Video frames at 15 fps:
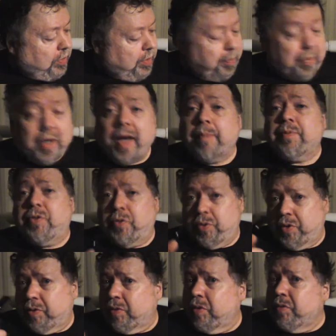perhaps do
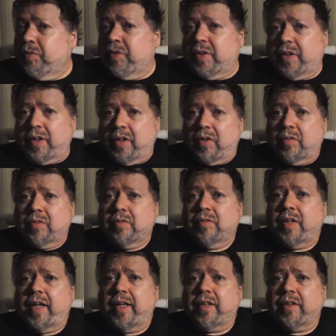your own video
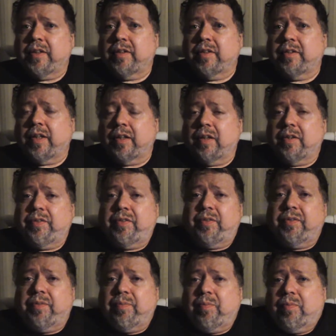and tell
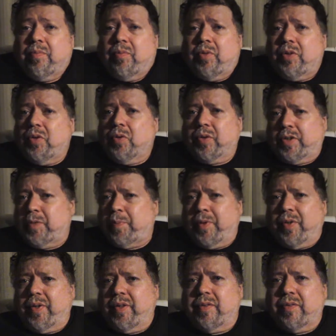us what your
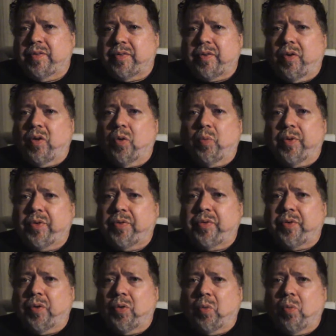experiences are with
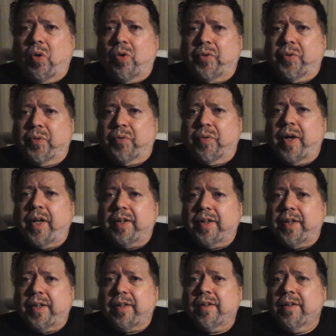Sir Walter
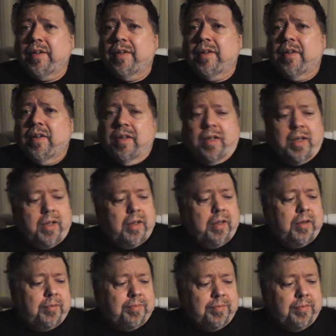Raleigh.
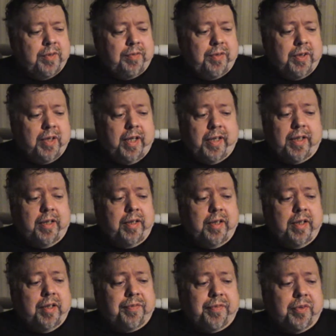If you like it
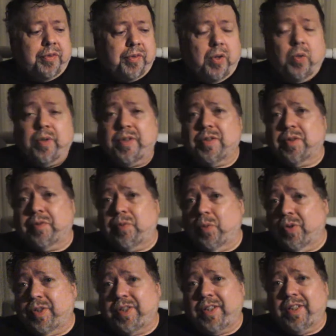enough, there's always the
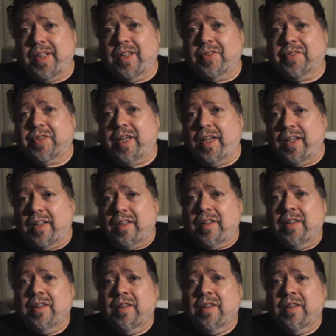14-ounce can.